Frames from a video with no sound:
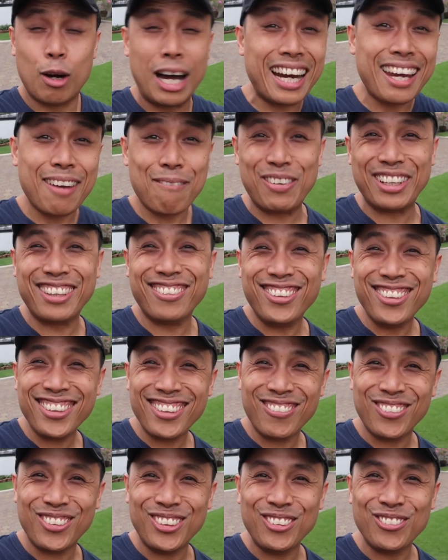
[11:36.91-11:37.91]
But you
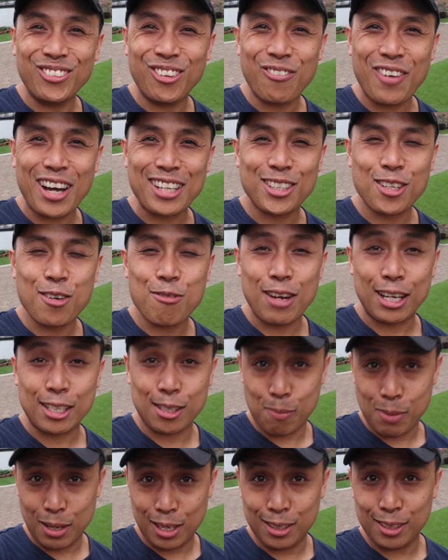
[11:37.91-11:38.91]
know, doon pumapasok yung
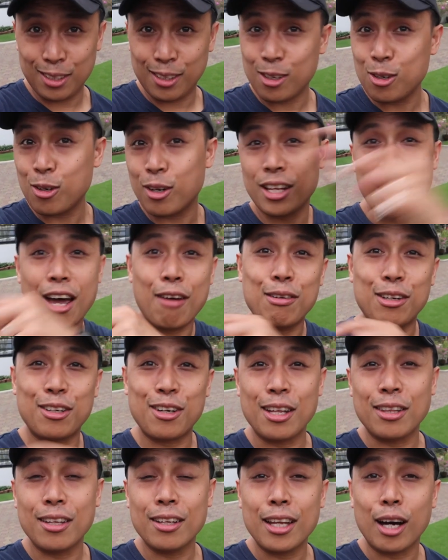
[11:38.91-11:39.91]
flexibility that you could have
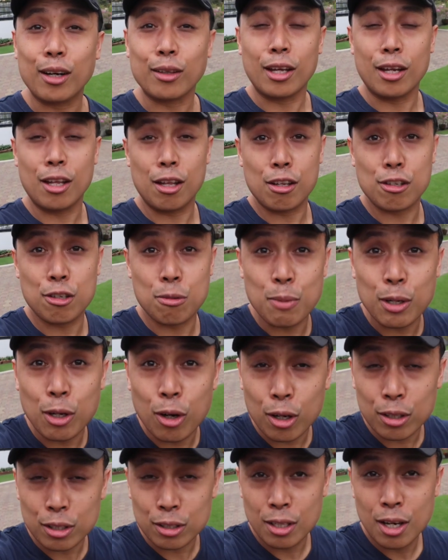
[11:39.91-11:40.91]
it rented out, and it's
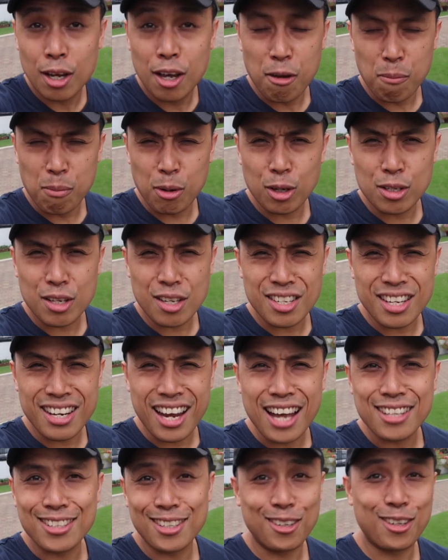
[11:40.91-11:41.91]
because it's
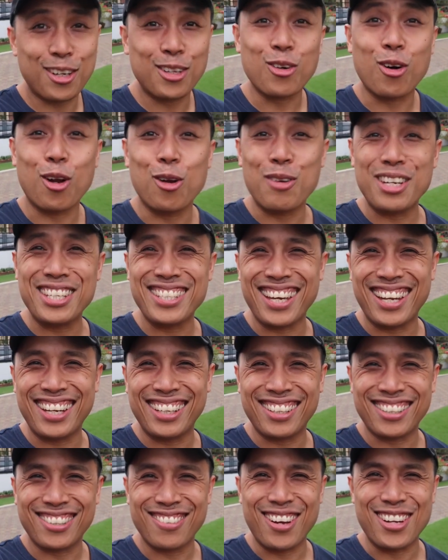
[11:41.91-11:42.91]
an asset, you can always
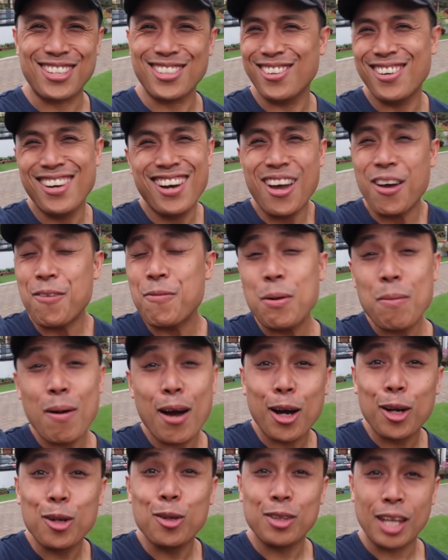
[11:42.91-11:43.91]
sell it as well. So may
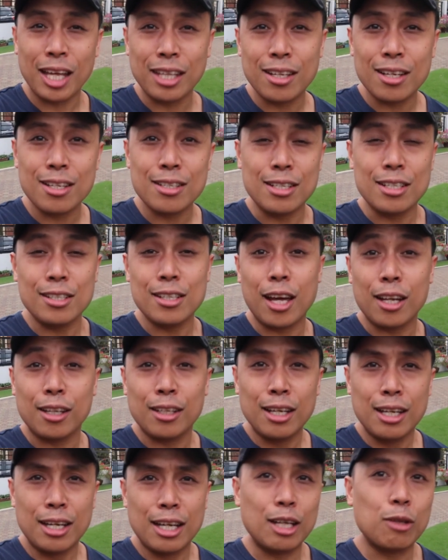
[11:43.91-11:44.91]
mga ganun tendencies,
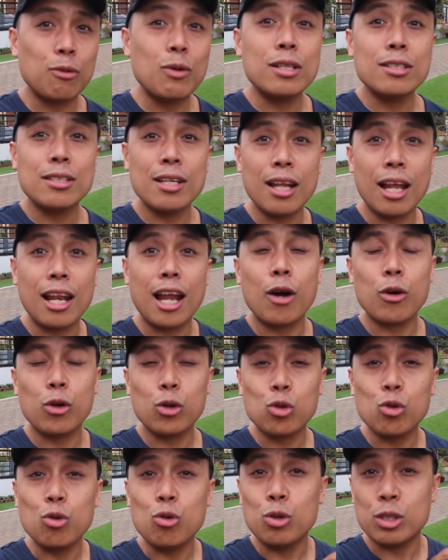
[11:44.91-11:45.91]
and it will still allow
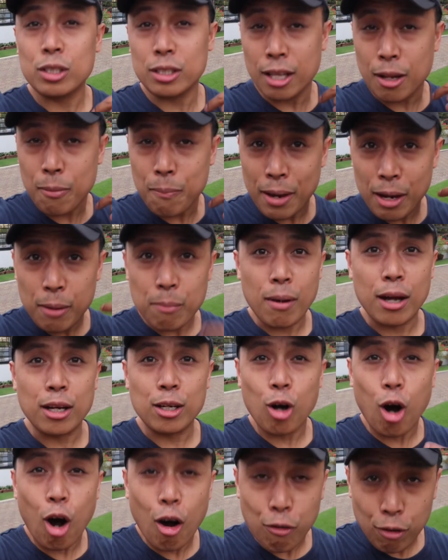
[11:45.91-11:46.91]
you to still make
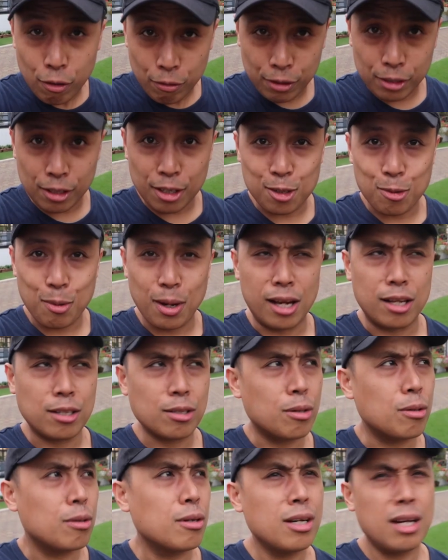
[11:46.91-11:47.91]
money off of it as well.
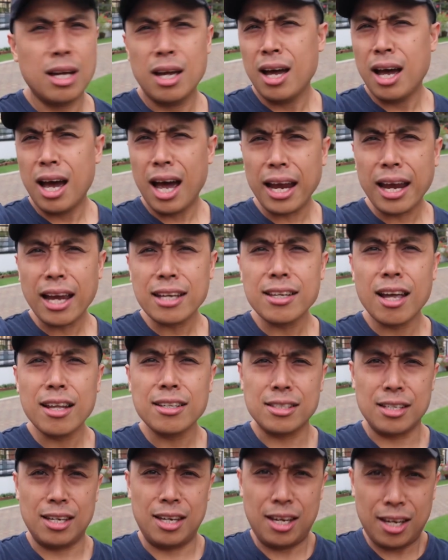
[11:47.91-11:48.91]
So I guess
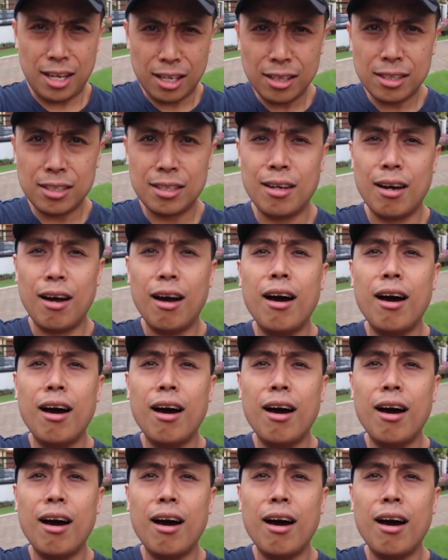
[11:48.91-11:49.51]
that's it.